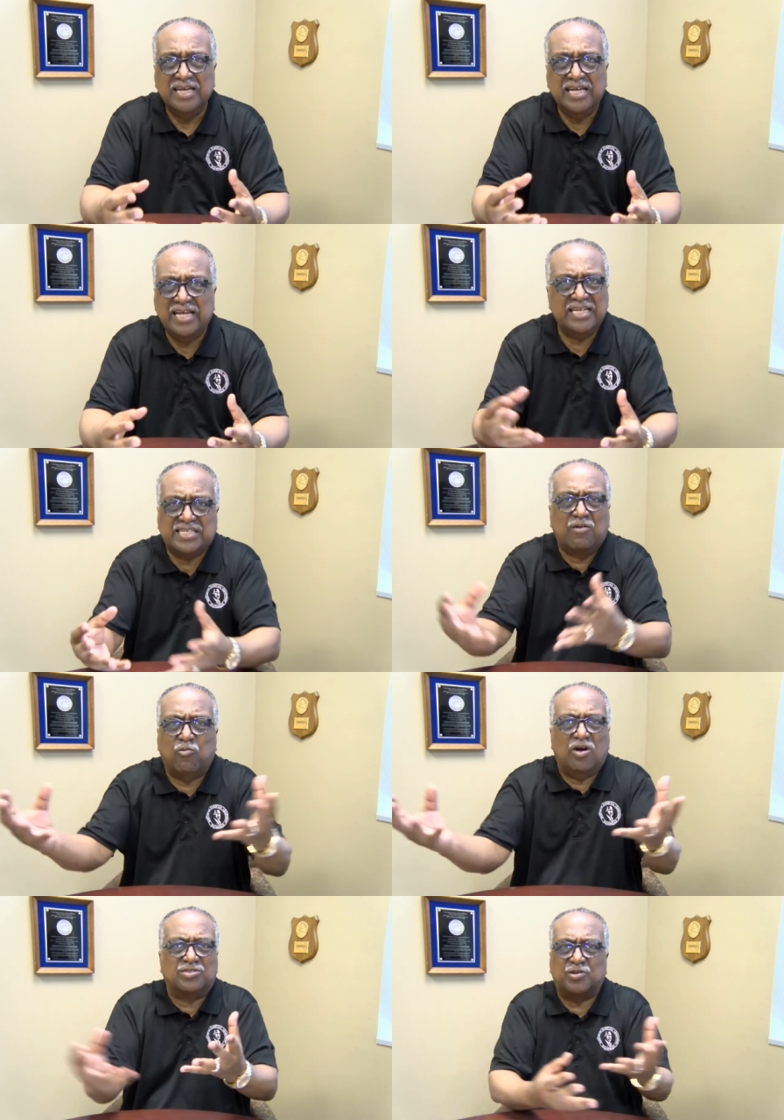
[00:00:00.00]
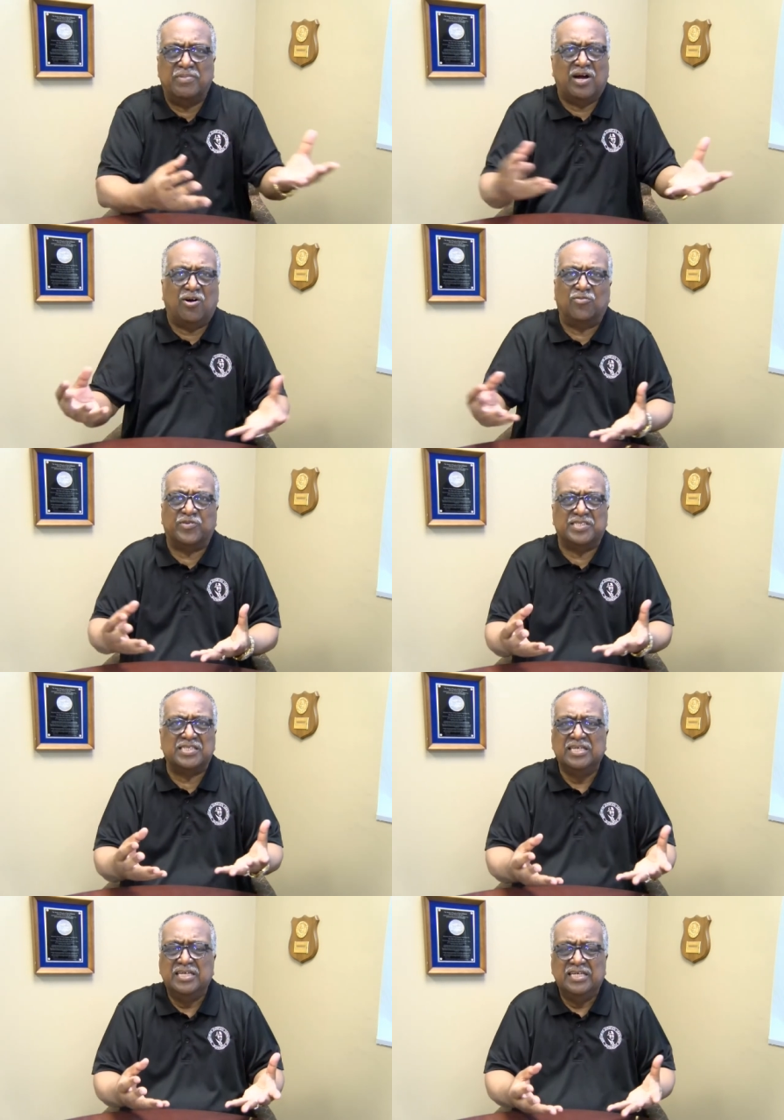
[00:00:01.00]
As I walked to my
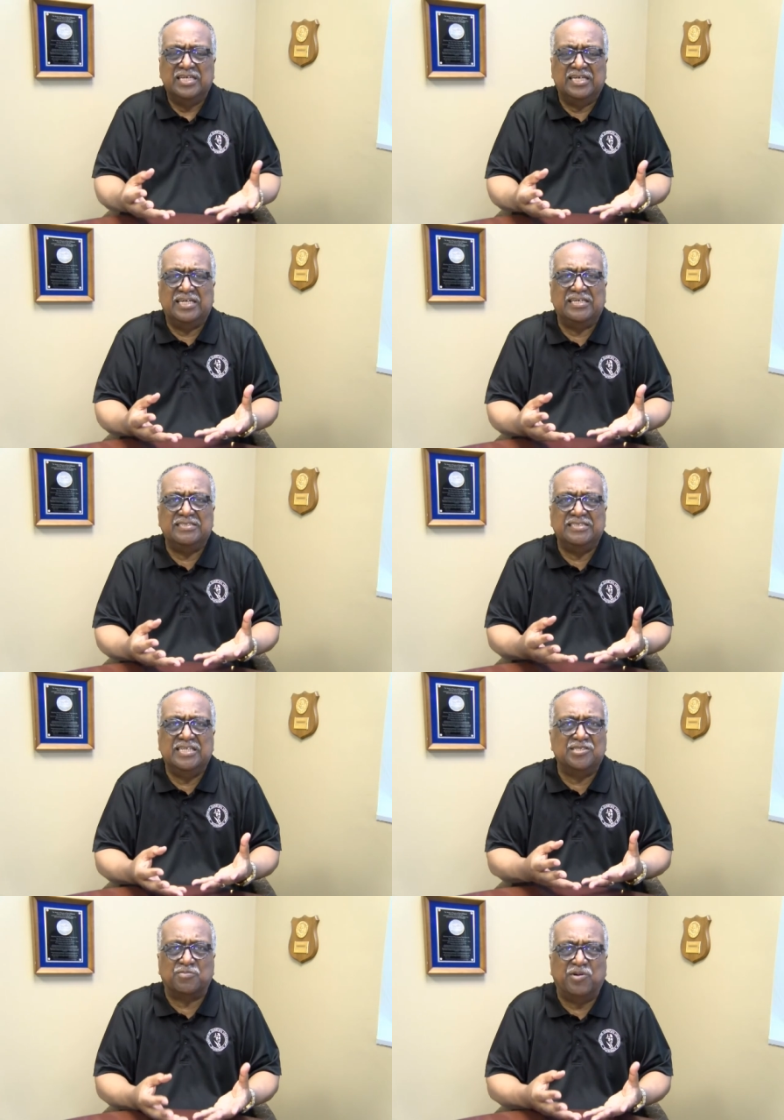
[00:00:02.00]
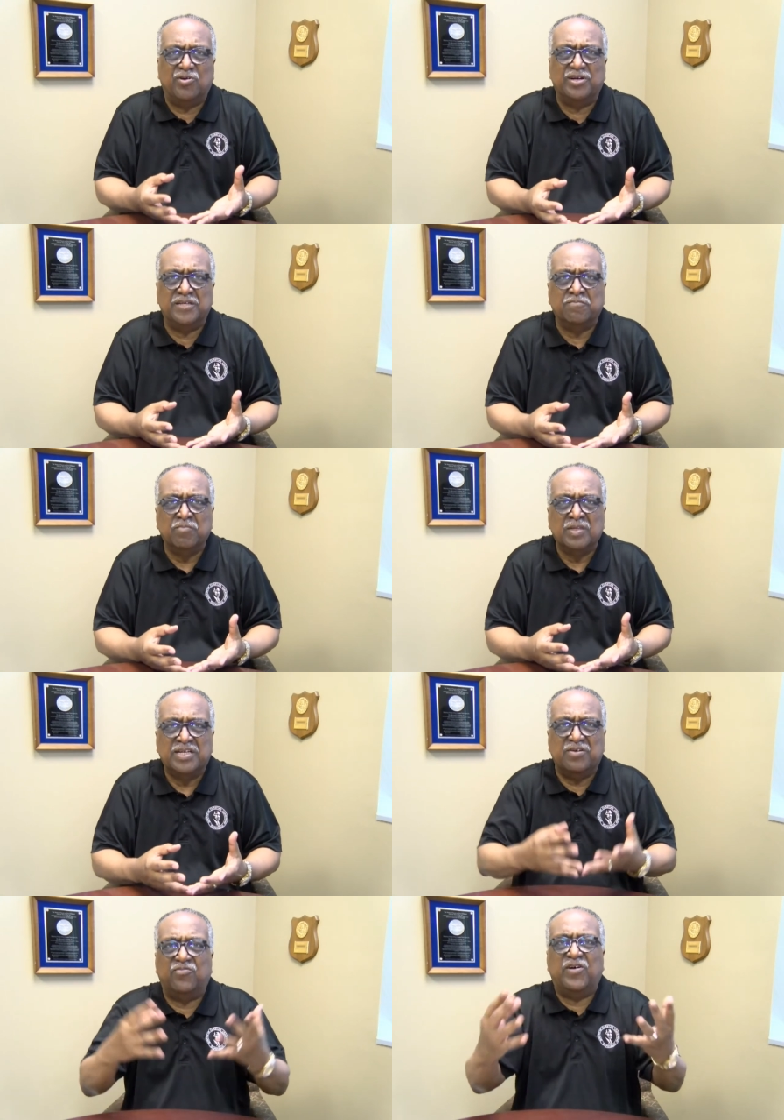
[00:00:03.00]
office uh, this morning,
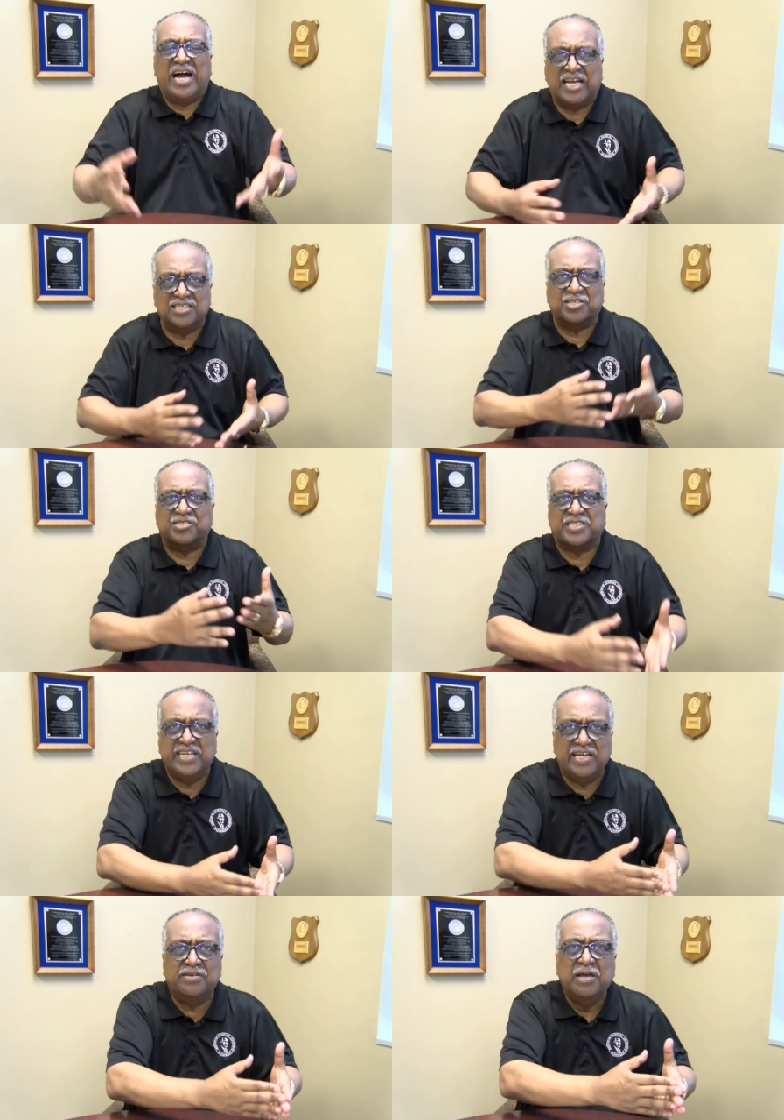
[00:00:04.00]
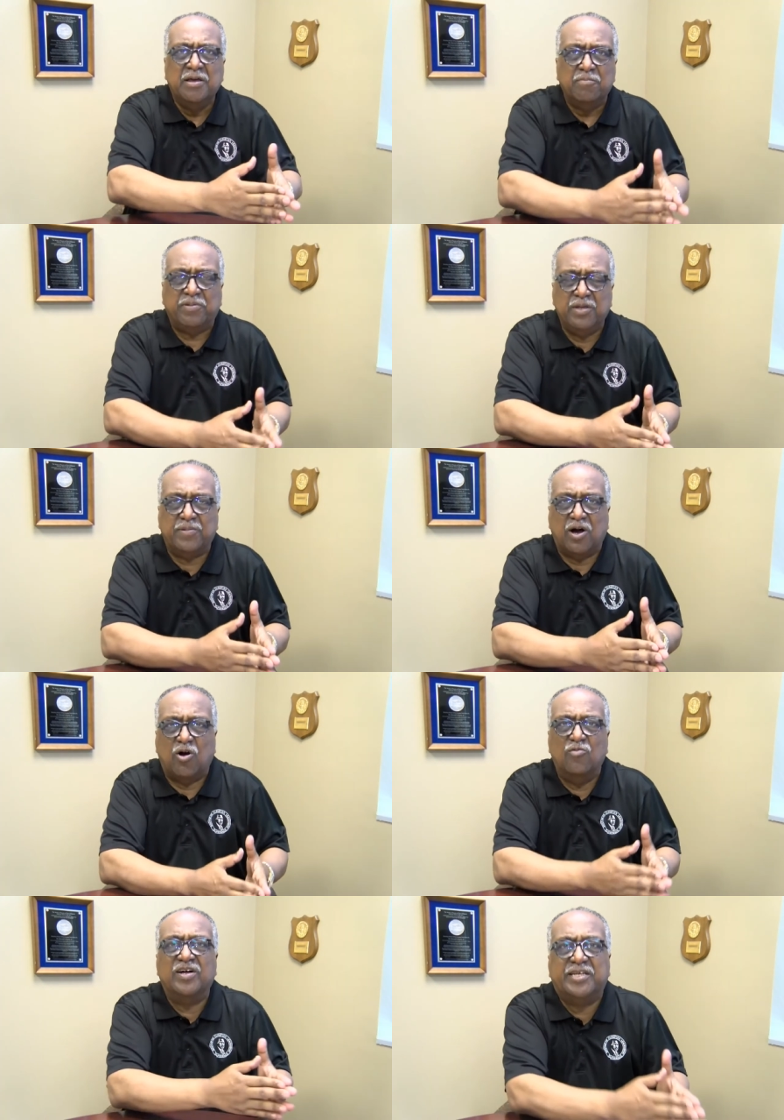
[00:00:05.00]
the violence of seeing people
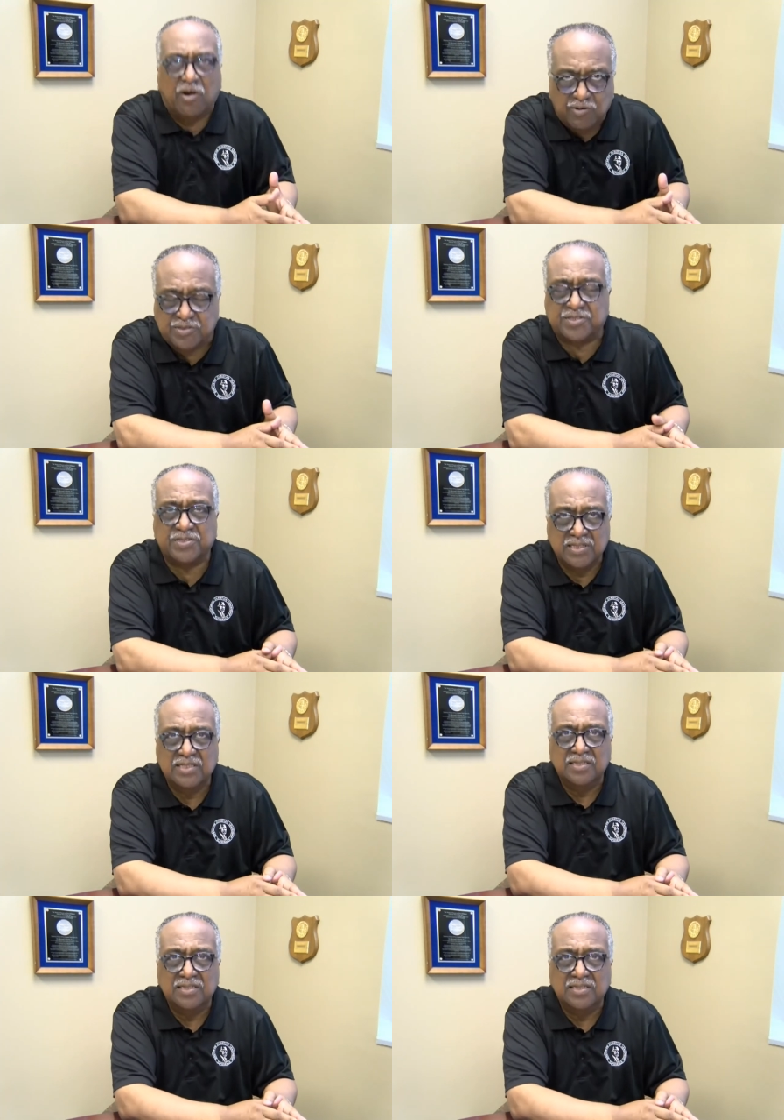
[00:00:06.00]
overdose